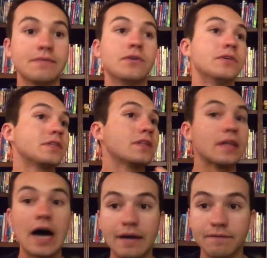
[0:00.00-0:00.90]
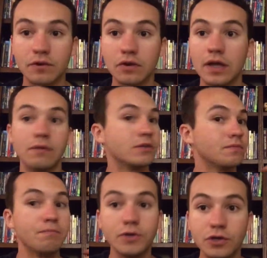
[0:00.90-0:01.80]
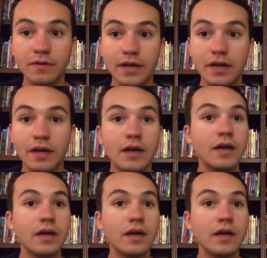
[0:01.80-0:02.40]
It was thoughtful. It was moving.